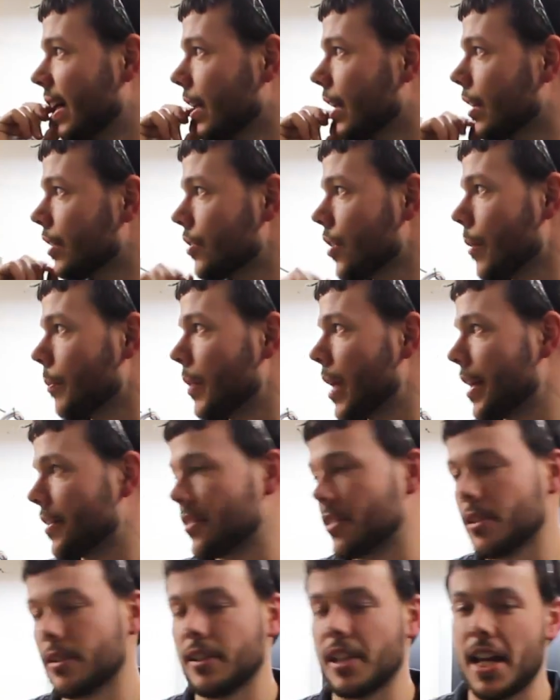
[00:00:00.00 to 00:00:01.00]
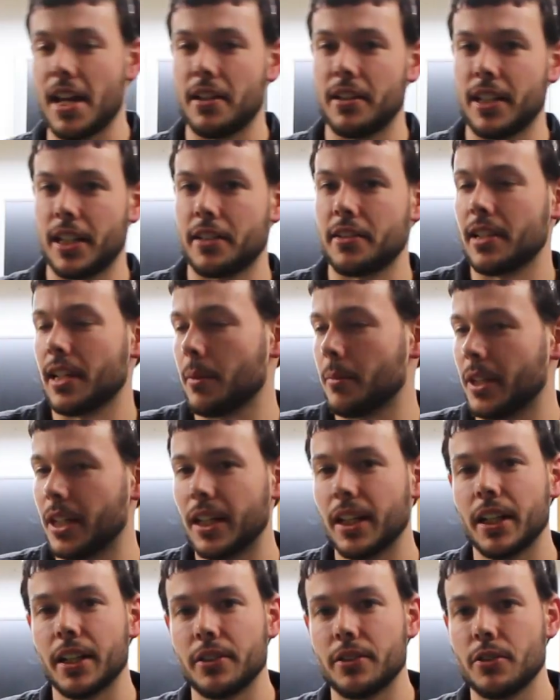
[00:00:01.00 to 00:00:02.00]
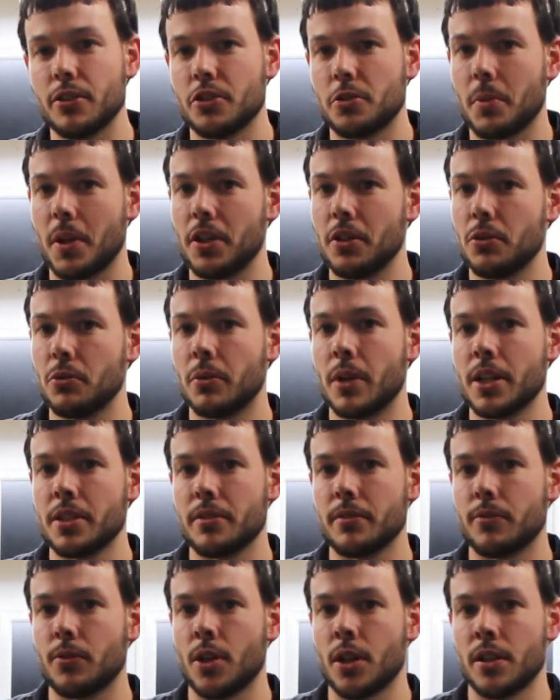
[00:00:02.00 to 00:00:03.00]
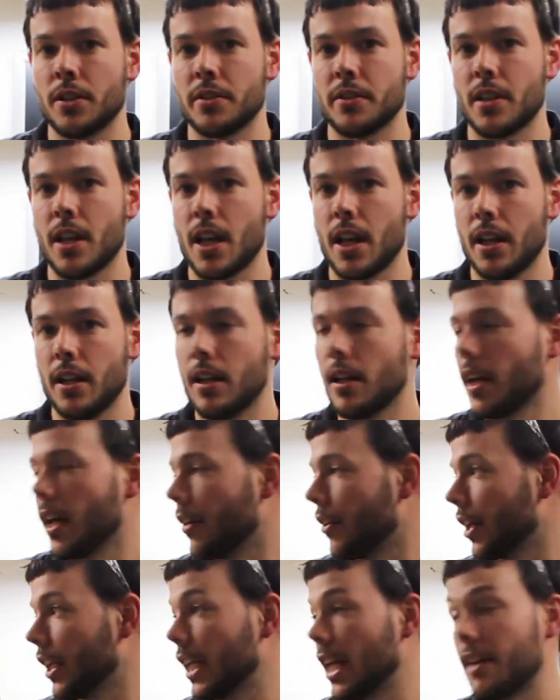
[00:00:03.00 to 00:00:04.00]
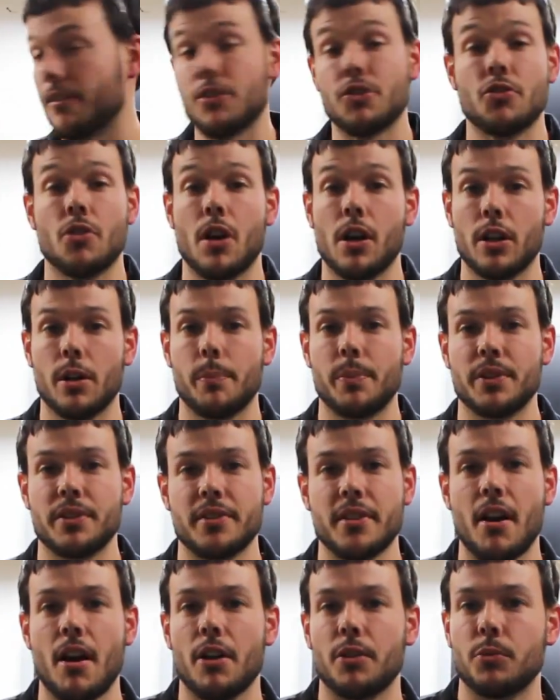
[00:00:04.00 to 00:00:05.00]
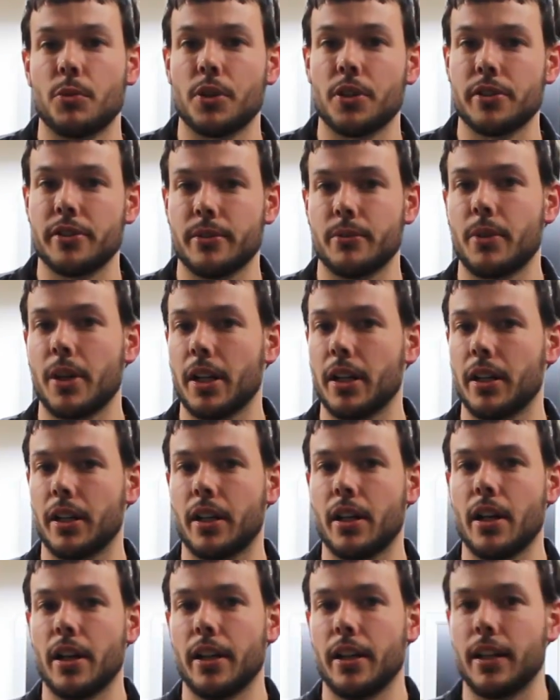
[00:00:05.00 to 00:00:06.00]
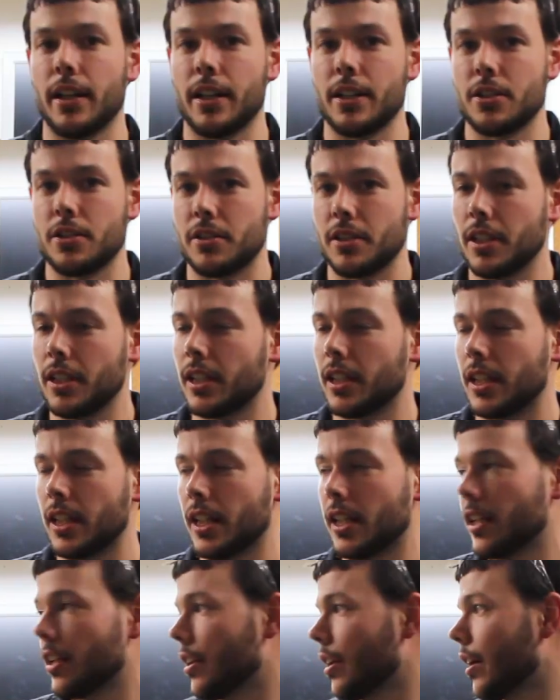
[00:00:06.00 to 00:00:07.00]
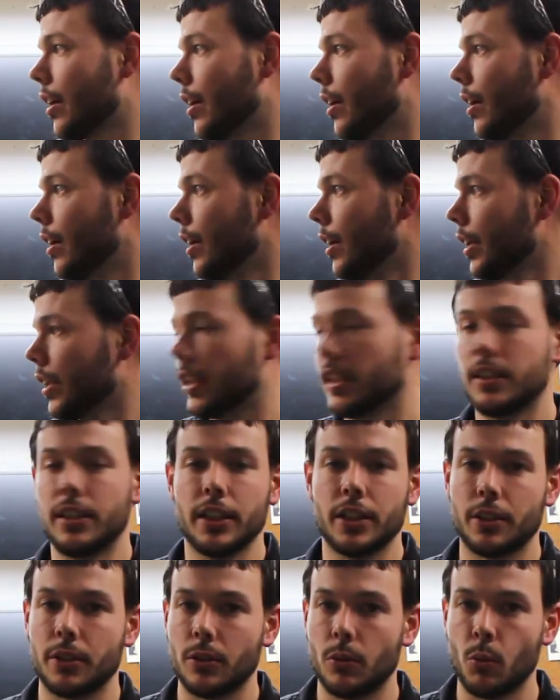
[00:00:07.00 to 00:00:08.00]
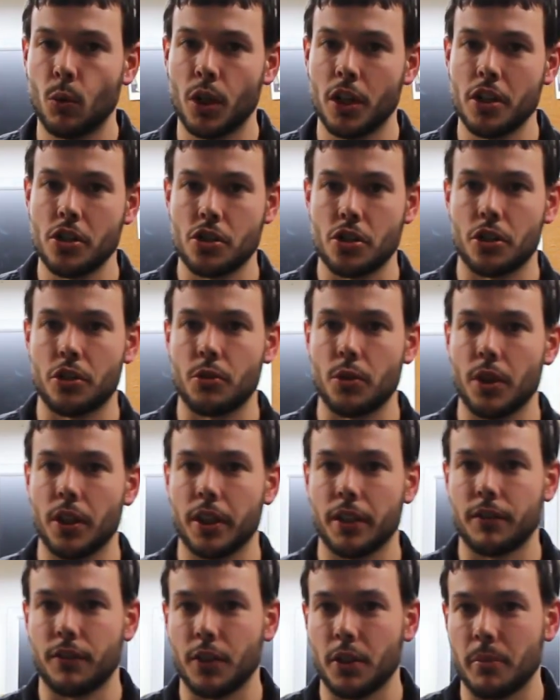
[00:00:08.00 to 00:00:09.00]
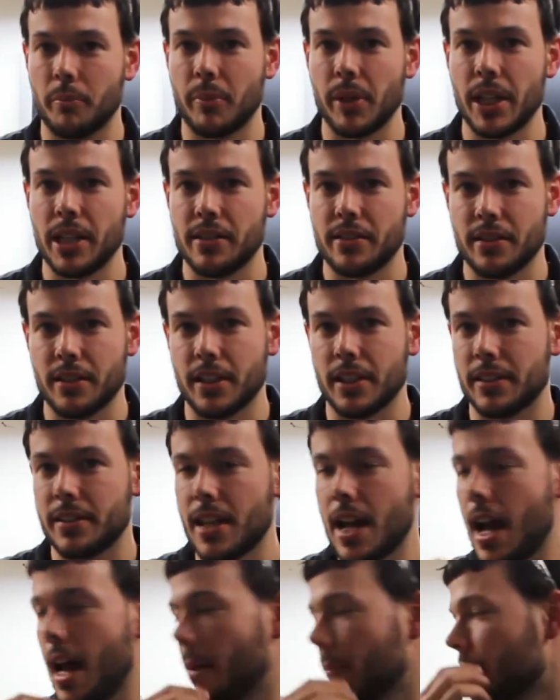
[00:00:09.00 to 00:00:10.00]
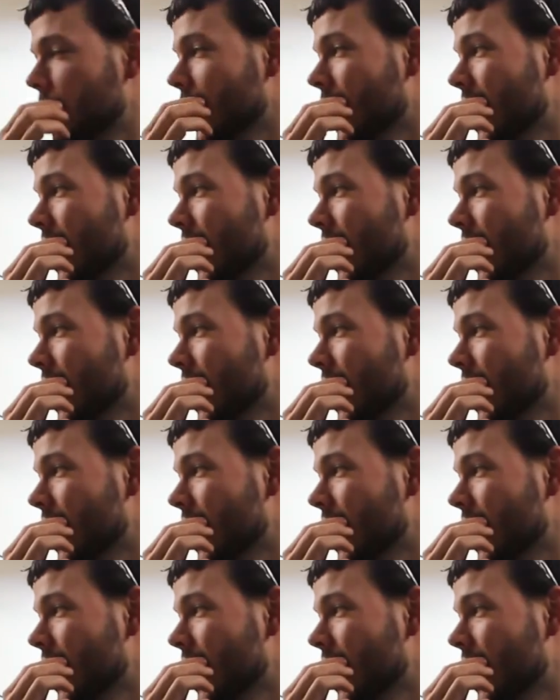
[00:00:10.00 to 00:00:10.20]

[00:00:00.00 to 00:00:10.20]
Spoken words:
Because up next, the next thing I'm going to get into is my new reservoir design. I already have it drawn up in SolidWorks. I'm ready to cut. I just need to get the 1-inch acrylic for the base and the top.